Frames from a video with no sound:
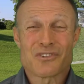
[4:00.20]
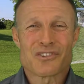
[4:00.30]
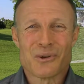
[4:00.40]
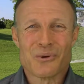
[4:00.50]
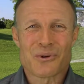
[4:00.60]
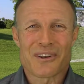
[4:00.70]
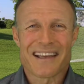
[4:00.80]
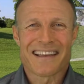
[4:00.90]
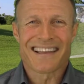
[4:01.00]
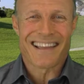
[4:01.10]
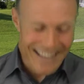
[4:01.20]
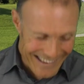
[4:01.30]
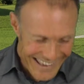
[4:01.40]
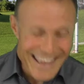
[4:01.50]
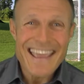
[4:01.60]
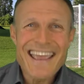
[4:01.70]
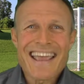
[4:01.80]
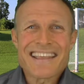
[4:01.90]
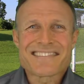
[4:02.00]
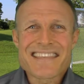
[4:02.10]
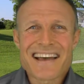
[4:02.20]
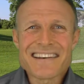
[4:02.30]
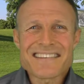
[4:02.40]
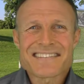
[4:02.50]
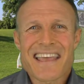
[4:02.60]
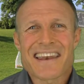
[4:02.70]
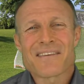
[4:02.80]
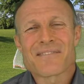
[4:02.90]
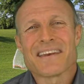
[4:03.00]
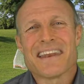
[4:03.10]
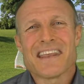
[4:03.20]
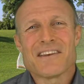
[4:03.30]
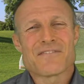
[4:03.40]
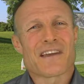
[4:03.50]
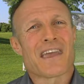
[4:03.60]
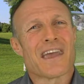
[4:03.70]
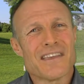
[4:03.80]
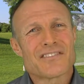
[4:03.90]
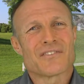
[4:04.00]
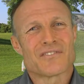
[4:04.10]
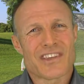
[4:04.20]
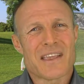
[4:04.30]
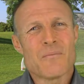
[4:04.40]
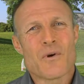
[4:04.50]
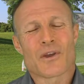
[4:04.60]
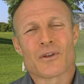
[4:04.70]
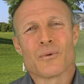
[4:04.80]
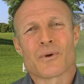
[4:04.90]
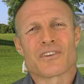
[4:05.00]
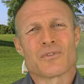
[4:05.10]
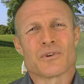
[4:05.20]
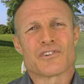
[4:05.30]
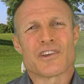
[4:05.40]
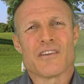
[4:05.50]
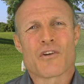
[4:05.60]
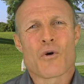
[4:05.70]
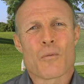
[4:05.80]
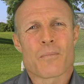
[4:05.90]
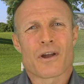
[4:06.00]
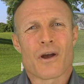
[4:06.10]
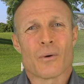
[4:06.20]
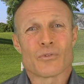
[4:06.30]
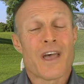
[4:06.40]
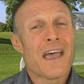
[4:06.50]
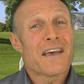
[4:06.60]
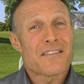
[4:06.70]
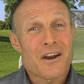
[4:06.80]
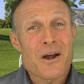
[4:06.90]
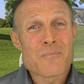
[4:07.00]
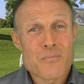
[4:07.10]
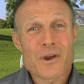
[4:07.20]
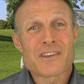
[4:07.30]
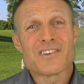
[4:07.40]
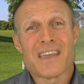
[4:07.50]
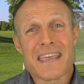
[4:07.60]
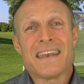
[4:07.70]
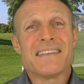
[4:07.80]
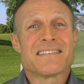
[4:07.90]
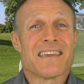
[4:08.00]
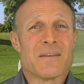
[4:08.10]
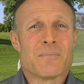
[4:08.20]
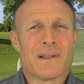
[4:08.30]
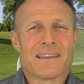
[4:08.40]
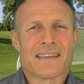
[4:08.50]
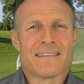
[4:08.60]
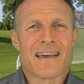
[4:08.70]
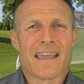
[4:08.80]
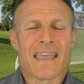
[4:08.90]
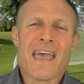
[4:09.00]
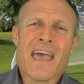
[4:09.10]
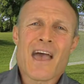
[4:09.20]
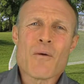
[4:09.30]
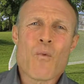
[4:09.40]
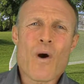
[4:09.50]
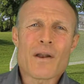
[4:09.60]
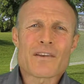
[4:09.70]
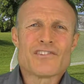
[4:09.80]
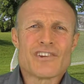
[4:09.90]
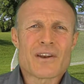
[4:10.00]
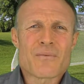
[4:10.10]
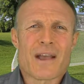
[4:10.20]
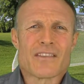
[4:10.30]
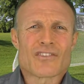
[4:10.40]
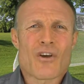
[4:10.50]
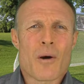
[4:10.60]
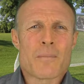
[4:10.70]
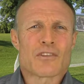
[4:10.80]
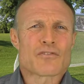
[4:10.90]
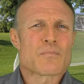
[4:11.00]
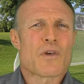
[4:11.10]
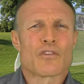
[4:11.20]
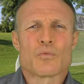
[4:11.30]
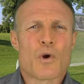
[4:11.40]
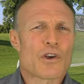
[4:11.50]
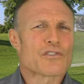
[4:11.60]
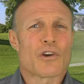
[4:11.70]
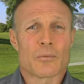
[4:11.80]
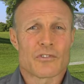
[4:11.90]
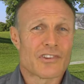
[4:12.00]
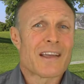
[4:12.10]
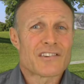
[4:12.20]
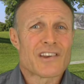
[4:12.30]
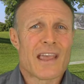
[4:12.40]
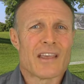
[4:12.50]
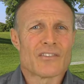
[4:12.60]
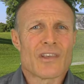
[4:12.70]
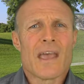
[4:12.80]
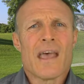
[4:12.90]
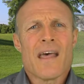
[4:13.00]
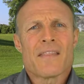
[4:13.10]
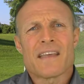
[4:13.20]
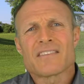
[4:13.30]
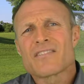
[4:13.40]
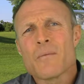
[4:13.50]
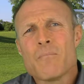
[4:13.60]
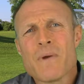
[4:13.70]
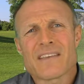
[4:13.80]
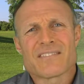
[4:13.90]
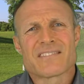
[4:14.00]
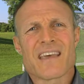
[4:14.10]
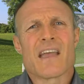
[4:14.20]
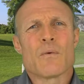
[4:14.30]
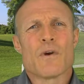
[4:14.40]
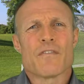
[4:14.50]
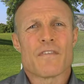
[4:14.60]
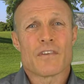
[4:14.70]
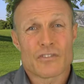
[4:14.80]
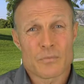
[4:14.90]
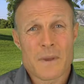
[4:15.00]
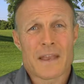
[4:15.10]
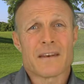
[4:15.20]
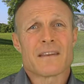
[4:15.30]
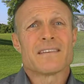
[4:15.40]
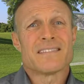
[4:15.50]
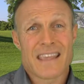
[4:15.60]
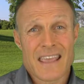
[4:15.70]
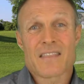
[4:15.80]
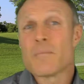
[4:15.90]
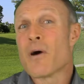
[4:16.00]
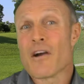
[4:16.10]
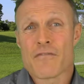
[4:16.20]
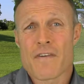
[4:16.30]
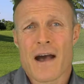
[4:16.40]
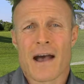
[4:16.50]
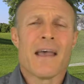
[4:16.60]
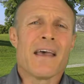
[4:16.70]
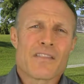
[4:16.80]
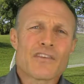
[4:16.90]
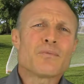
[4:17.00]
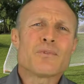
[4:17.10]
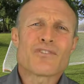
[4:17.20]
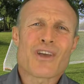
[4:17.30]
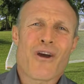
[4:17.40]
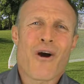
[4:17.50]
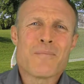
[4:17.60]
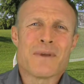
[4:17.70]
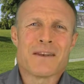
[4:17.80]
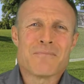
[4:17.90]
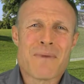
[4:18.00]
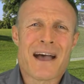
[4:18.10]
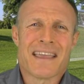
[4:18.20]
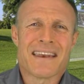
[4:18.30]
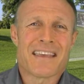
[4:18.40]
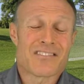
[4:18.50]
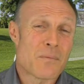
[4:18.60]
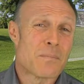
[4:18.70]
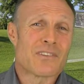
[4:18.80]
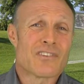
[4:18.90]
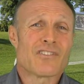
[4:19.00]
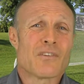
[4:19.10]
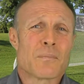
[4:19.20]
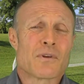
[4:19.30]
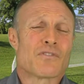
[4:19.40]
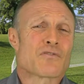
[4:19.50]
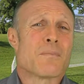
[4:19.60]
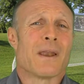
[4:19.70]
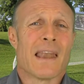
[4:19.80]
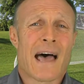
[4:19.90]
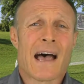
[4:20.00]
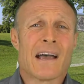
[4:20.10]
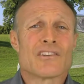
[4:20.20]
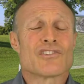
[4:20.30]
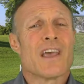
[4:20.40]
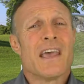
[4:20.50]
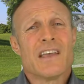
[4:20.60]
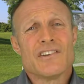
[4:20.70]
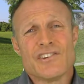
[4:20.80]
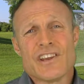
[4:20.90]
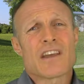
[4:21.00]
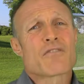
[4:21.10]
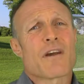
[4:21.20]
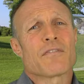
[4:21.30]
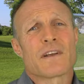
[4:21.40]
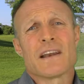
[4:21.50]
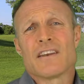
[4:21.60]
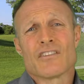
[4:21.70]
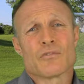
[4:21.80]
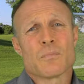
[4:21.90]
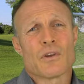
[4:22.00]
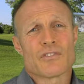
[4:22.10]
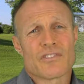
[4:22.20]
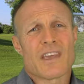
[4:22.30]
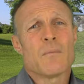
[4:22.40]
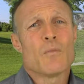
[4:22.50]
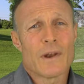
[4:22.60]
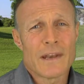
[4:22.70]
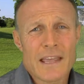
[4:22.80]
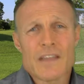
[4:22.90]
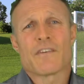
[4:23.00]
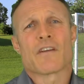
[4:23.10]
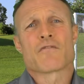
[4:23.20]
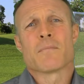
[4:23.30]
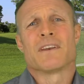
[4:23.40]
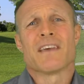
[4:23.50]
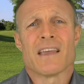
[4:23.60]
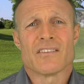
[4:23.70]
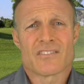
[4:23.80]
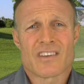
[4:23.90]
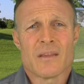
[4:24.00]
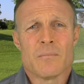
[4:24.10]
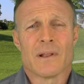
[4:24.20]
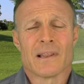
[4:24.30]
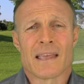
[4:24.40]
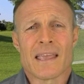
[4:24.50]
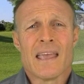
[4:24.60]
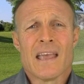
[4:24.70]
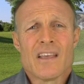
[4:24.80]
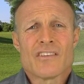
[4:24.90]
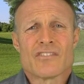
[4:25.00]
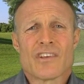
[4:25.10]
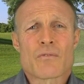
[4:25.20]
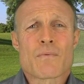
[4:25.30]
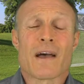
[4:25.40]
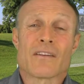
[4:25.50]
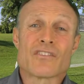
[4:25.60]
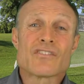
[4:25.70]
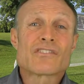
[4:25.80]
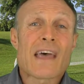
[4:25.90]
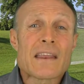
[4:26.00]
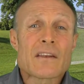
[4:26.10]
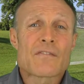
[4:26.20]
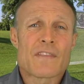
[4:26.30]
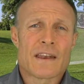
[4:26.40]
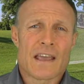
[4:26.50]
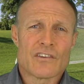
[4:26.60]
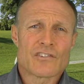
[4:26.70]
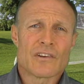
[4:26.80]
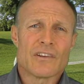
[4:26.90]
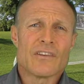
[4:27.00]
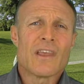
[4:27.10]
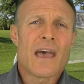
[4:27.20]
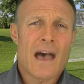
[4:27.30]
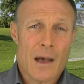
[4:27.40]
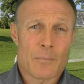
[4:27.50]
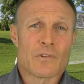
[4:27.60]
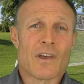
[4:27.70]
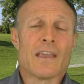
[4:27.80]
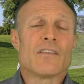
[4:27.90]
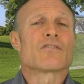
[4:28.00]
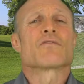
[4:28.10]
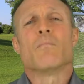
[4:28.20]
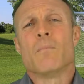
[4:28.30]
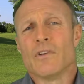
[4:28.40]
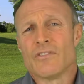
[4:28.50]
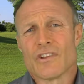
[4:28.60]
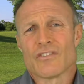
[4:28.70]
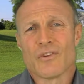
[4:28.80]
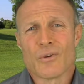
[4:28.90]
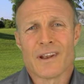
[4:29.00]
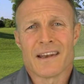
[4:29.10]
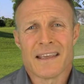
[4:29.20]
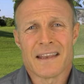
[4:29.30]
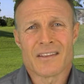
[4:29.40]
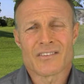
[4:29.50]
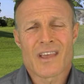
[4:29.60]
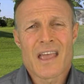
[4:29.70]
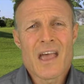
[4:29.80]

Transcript: Slaughter. It's the understanding of the need for cohesive teamwork in order to achieve corporate goals that I bring to any team building day, and what generates comments from those workshops such as, "That's the best day we've spent together by far." This was the comment made as the participants from a large, geographically dispersed team were leaving from a day's team building set around state of the nation updates from business unit leaders.